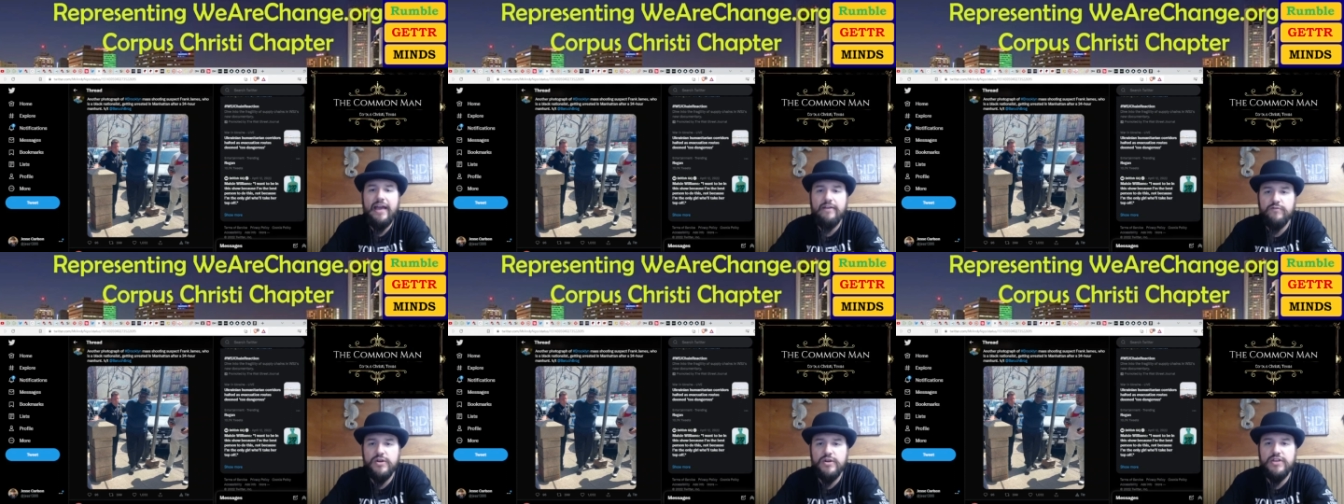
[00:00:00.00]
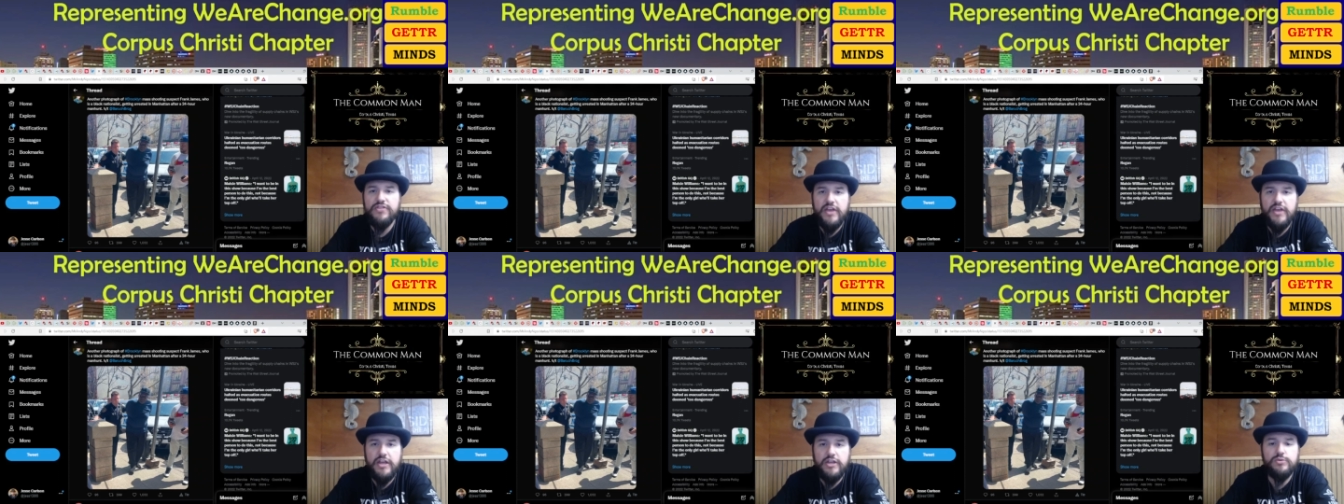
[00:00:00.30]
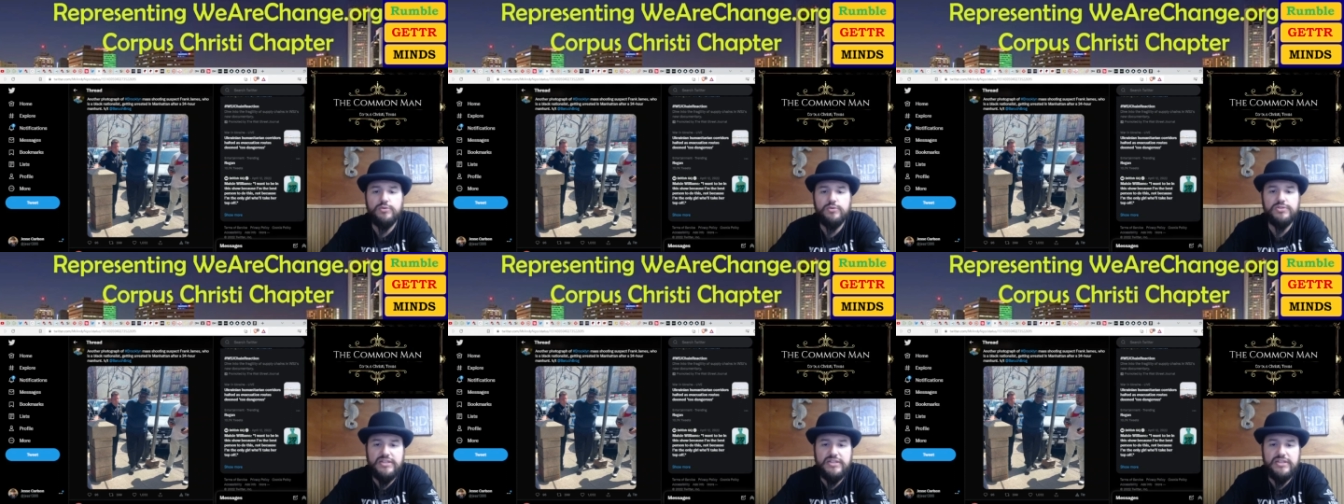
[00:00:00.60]

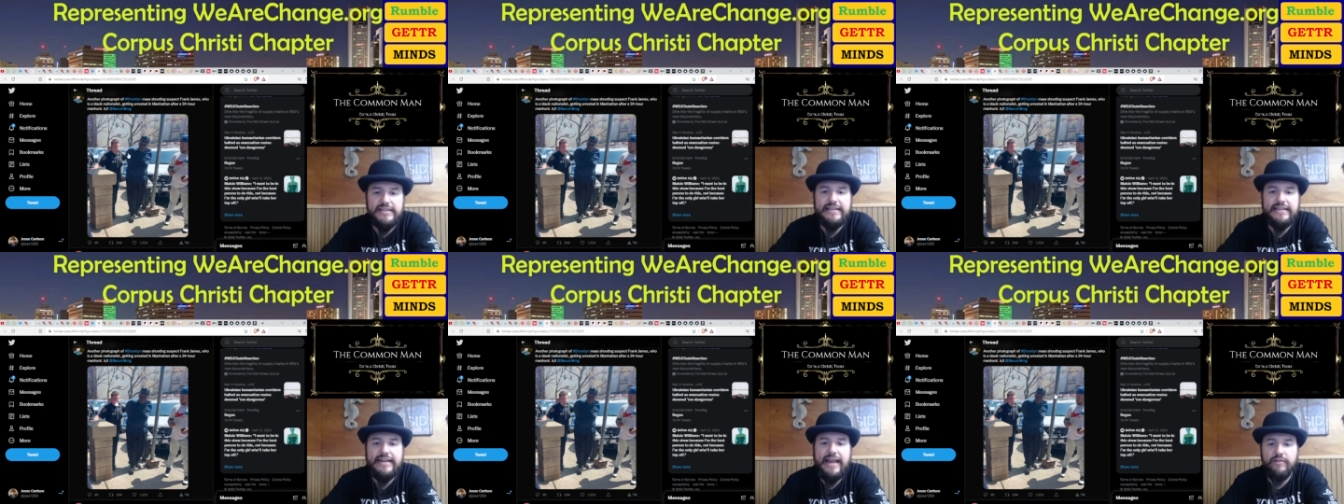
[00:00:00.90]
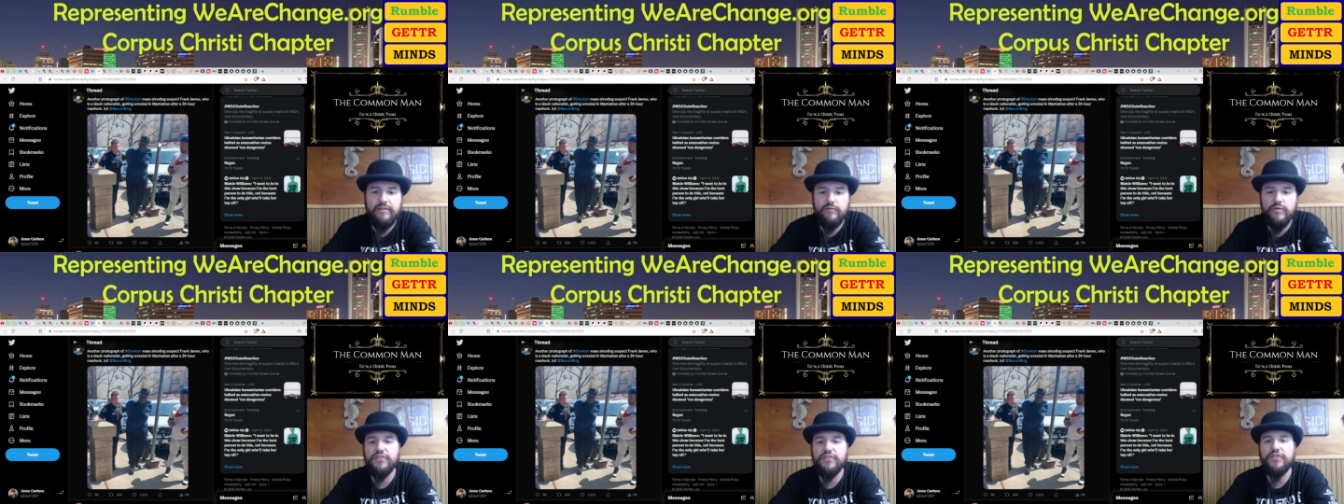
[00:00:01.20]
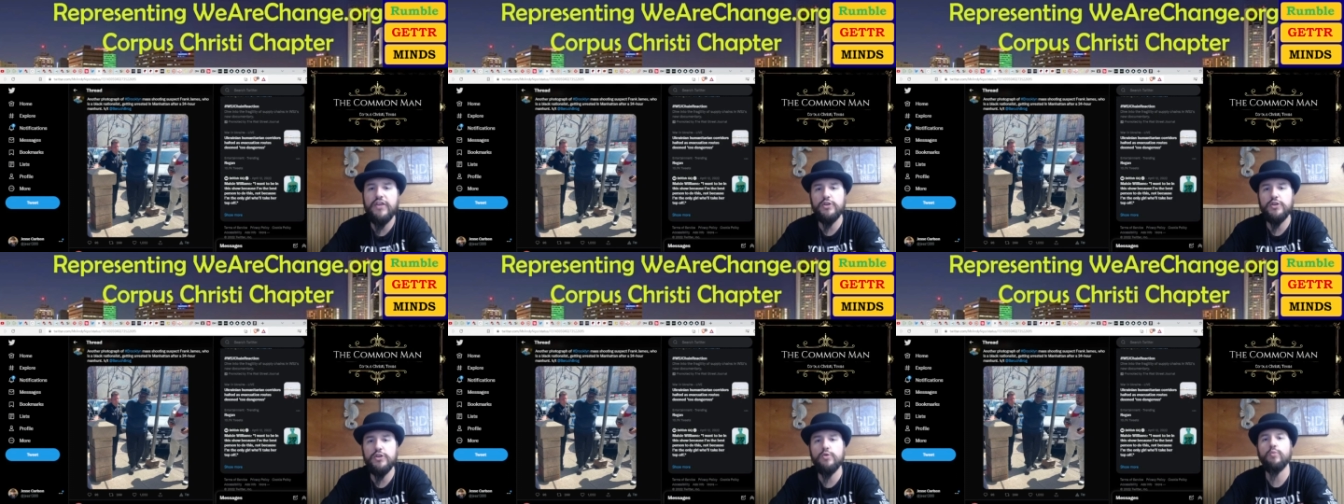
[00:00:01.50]
everything you see and
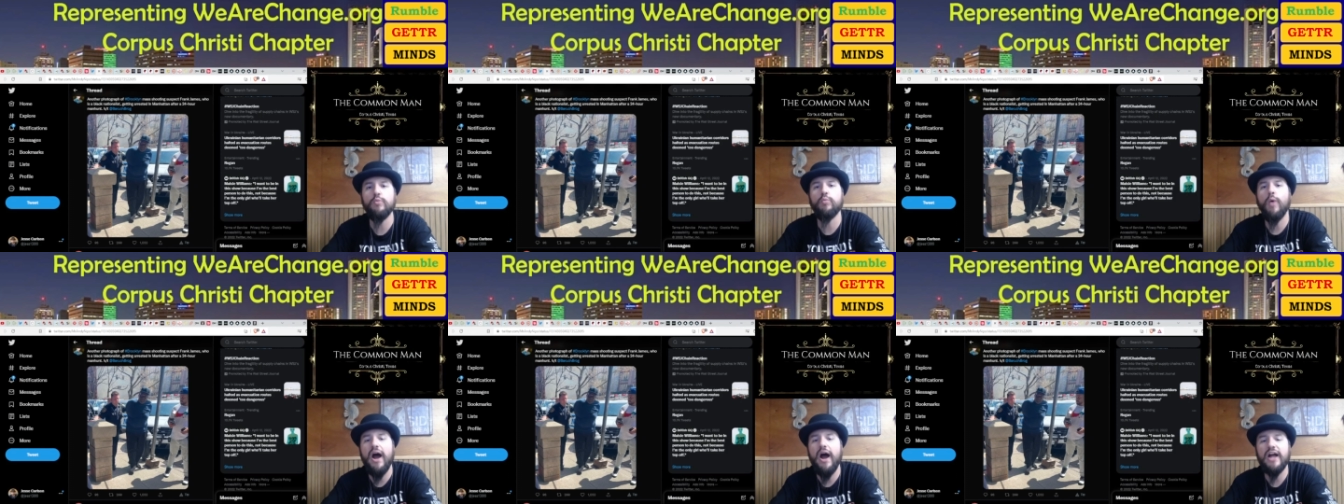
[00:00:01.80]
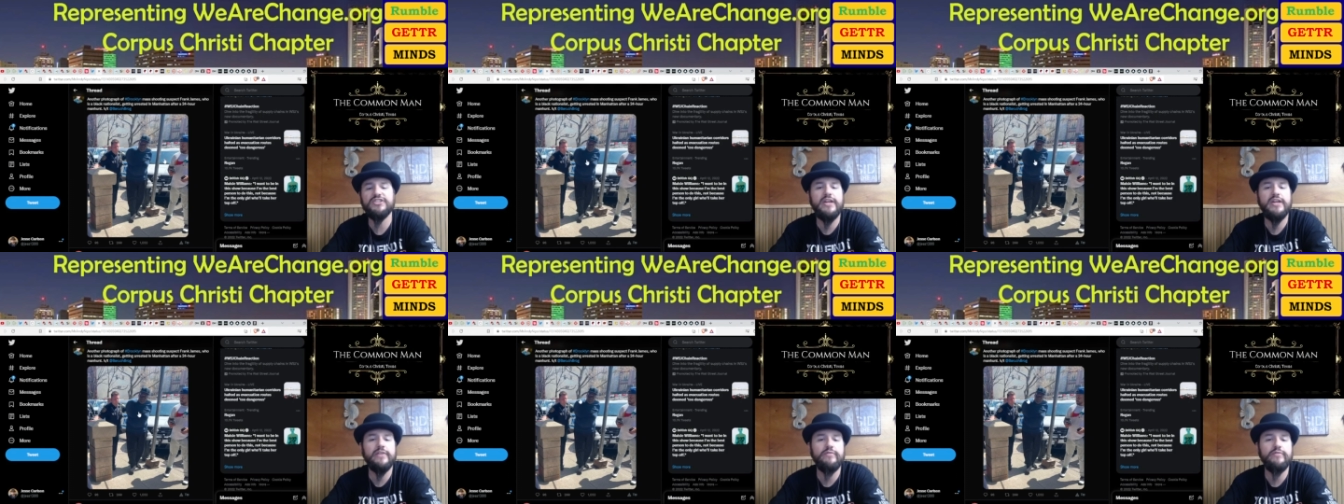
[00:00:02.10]
everything you watch.